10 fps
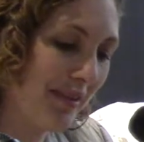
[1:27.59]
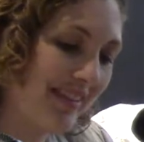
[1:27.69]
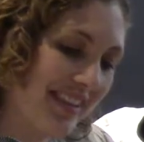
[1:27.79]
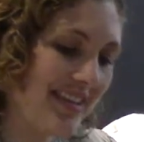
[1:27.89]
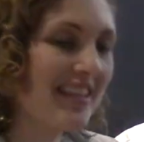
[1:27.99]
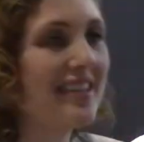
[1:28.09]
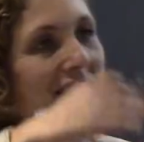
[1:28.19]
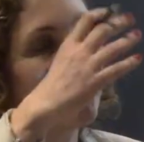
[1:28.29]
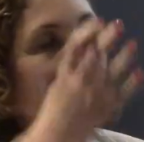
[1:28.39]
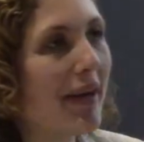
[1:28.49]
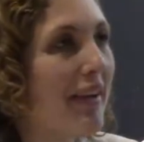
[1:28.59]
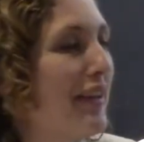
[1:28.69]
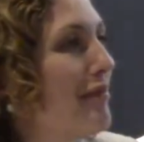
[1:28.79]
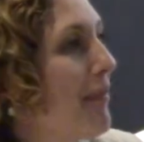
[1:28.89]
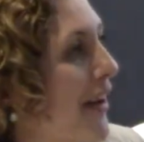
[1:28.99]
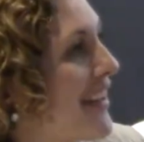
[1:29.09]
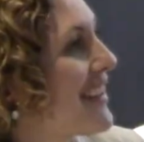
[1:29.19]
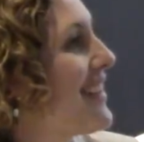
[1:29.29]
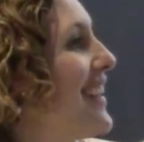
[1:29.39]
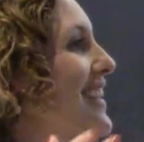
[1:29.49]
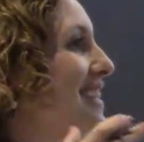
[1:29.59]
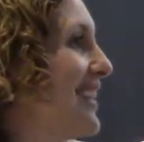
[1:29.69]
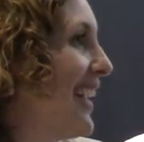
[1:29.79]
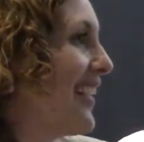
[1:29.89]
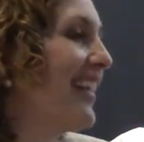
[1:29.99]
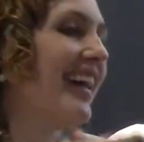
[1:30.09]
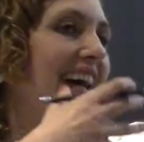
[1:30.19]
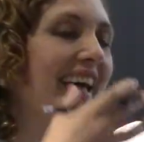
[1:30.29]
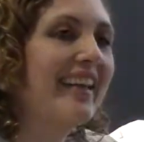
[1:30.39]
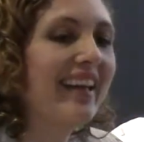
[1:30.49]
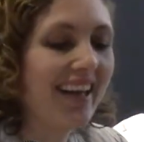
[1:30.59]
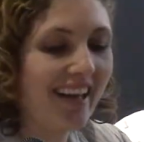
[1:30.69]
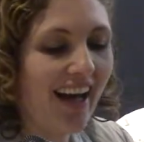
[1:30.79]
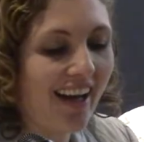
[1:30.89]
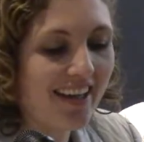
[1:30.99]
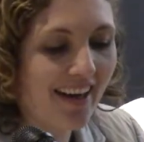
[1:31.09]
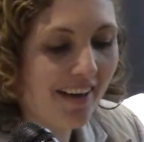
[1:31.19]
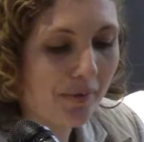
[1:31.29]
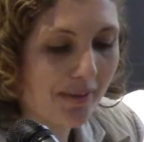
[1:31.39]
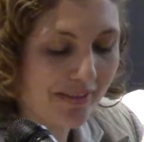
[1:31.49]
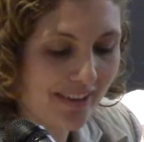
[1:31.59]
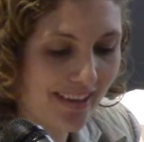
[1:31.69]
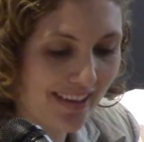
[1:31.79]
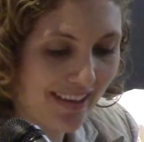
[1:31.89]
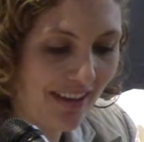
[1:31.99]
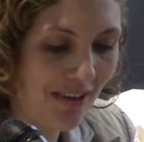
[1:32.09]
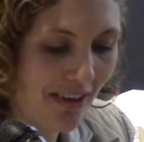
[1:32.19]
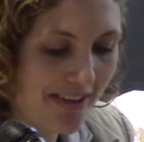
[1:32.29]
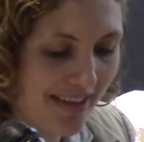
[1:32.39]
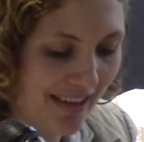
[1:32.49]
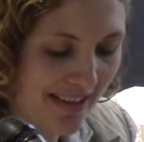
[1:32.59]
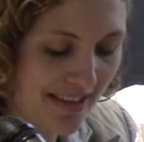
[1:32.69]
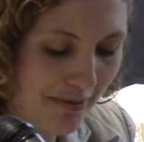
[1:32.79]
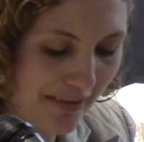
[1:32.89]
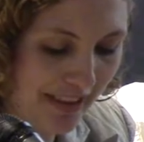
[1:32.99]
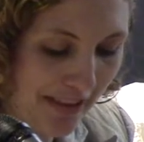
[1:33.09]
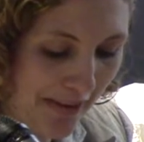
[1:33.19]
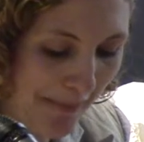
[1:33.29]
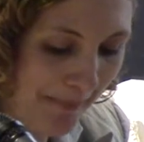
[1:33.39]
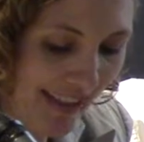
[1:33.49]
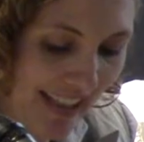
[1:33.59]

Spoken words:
there's this comparative politics area, and then IR with Cox and Stephen Gill.